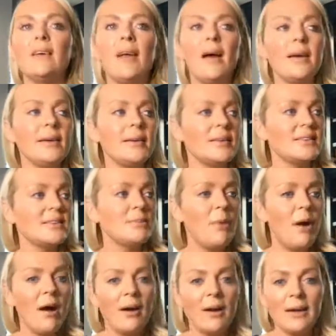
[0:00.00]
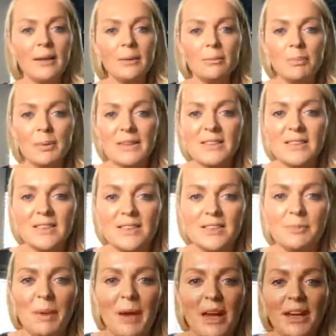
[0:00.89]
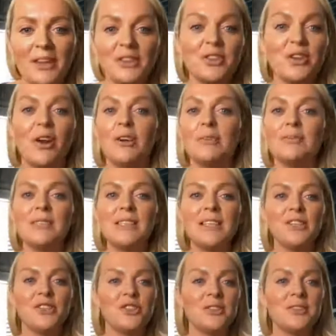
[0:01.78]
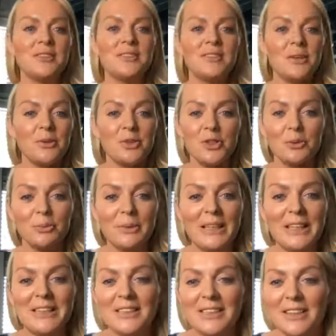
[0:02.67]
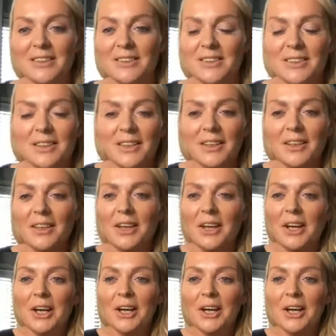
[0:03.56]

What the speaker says: likes my business page and I'm teaching social media to,